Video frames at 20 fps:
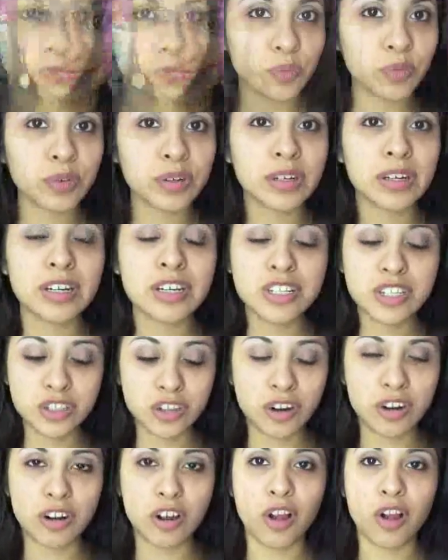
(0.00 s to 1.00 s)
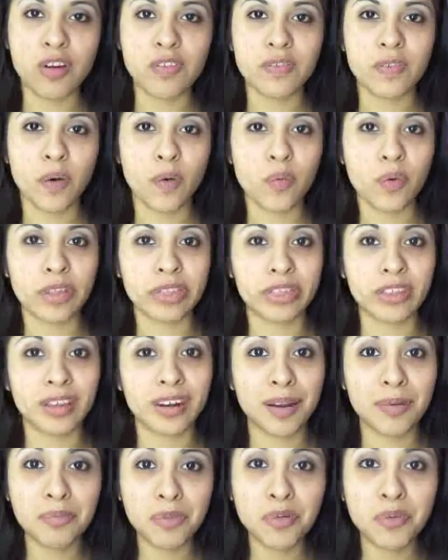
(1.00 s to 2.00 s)
We're gonna start off with the
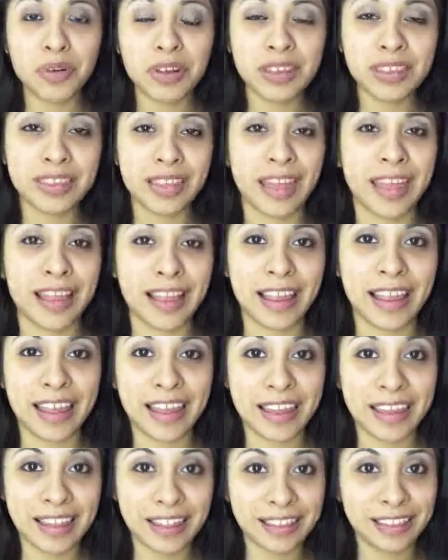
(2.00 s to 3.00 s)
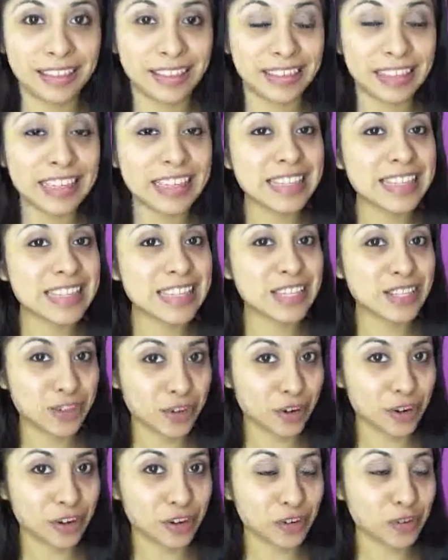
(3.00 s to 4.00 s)
#1 thing in this
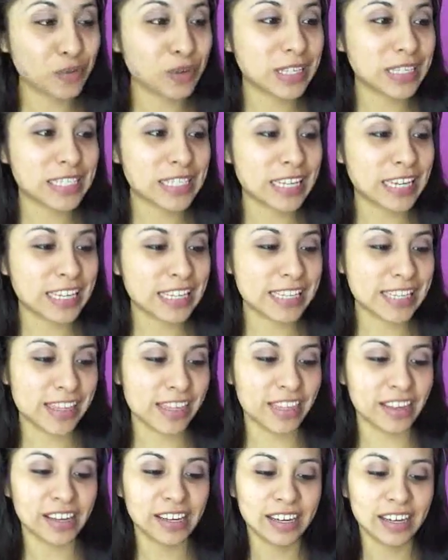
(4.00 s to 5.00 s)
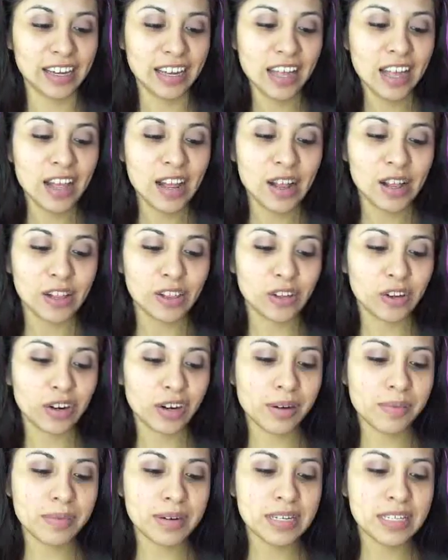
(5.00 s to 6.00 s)
tutorial, which is the
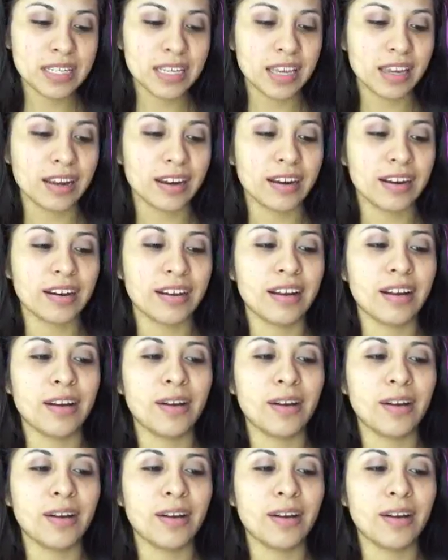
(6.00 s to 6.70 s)
Laura Mercier